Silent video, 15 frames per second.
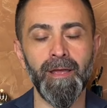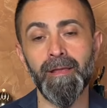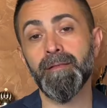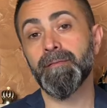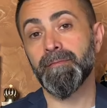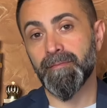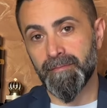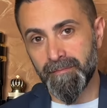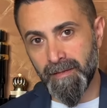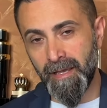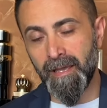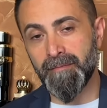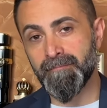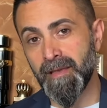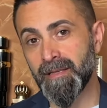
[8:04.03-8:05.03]
and
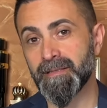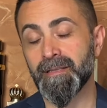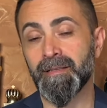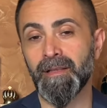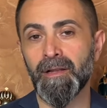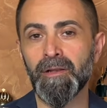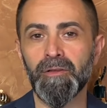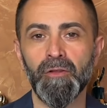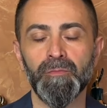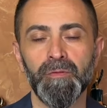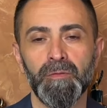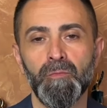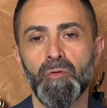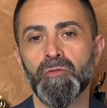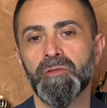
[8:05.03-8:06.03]
again makes it a little
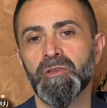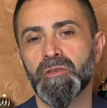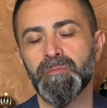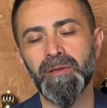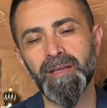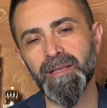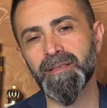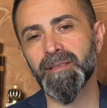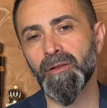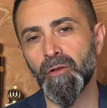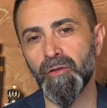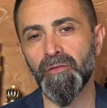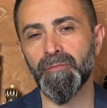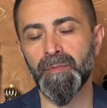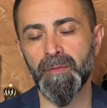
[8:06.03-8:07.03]
bit more niche because a lot of